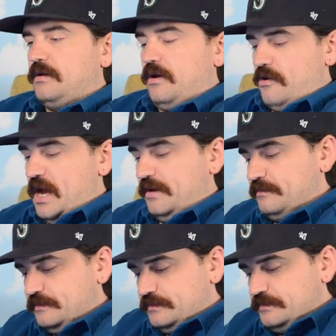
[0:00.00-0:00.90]
All right,
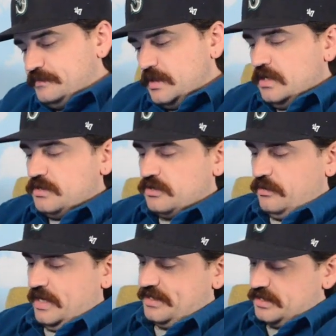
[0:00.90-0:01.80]
so
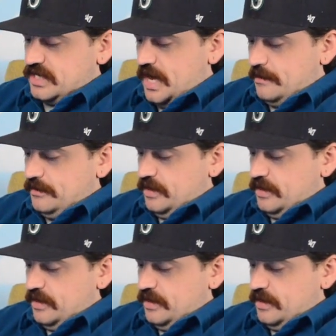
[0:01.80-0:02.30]
we're at the top